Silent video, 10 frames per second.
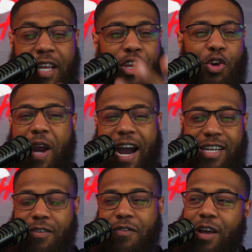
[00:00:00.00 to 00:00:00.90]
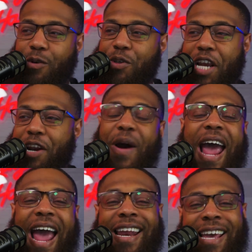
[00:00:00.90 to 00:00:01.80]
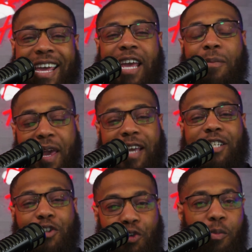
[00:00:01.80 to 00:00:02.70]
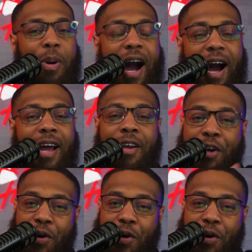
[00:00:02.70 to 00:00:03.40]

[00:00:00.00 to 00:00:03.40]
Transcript: you guys can follow the channel at NBA Central Pod